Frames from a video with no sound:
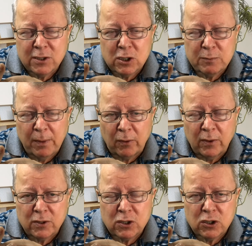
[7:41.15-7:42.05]

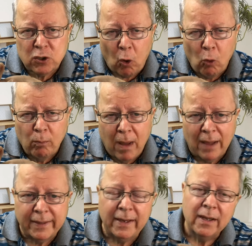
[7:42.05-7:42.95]
spirit, soul,
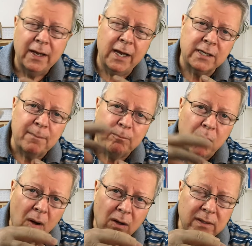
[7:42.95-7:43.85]
body is
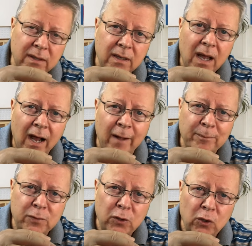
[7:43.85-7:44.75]
imparted
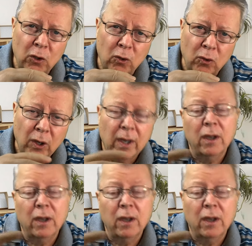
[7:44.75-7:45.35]
unto you.